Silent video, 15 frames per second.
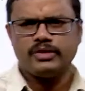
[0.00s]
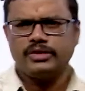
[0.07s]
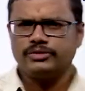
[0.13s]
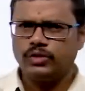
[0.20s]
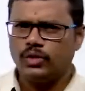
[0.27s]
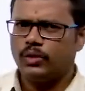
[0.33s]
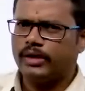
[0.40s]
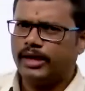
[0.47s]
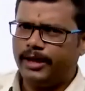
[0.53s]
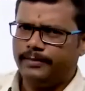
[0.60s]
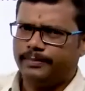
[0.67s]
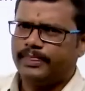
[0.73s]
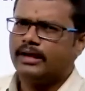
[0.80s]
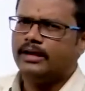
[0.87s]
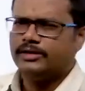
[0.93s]
So,
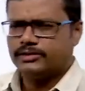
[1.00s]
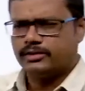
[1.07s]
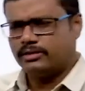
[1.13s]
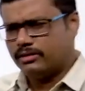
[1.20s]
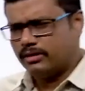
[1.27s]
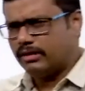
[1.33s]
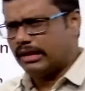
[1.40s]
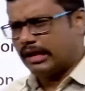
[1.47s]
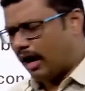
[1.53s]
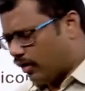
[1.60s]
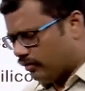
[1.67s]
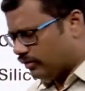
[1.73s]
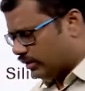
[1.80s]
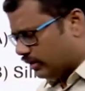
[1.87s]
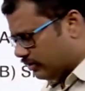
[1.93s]
okay. So,
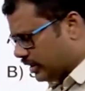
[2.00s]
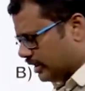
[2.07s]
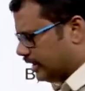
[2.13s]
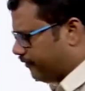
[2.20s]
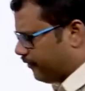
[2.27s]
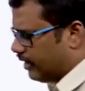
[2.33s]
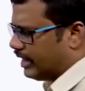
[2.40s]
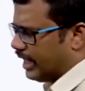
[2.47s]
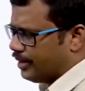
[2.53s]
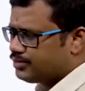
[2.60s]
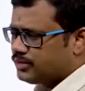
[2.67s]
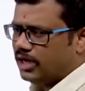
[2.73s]
how the different types